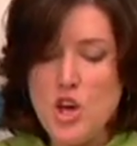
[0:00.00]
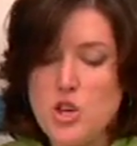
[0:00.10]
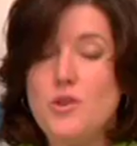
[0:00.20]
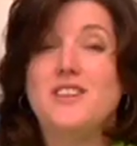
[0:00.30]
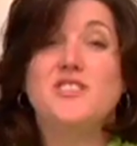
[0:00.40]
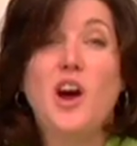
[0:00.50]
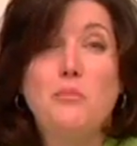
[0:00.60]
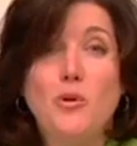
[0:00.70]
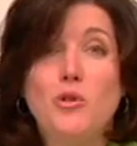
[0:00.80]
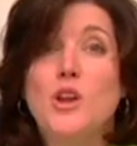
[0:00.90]
You can
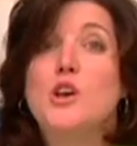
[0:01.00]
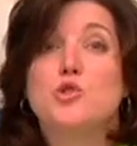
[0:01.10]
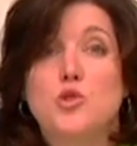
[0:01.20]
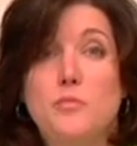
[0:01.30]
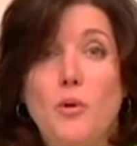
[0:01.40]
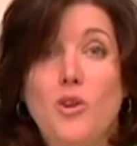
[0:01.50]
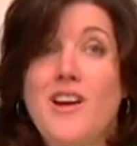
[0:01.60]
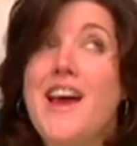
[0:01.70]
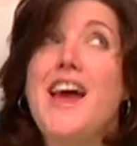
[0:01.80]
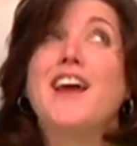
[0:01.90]
double,
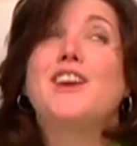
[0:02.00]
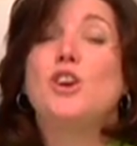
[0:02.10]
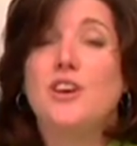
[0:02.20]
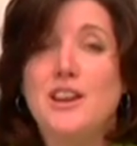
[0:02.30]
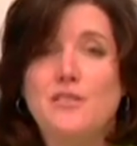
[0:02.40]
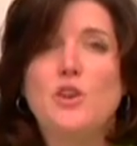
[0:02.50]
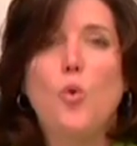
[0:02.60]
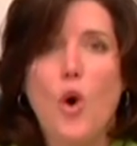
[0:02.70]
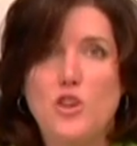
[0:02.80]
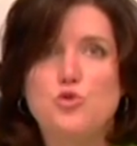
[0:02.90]
triple, heck, you can even
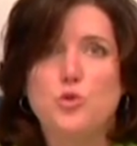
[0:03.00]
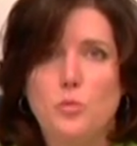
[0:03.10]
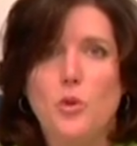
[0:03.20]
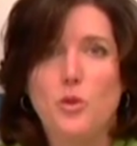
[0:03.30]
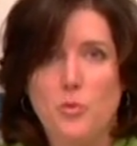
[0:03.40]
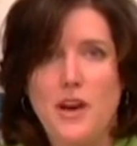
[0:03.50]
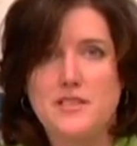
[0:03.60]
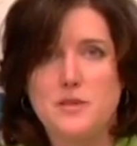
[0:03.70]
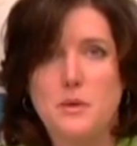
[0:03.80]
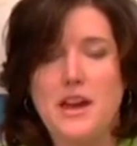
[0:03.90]
quadruple the
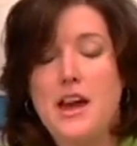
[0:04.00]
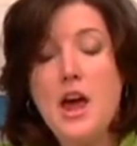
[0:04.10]
recipe.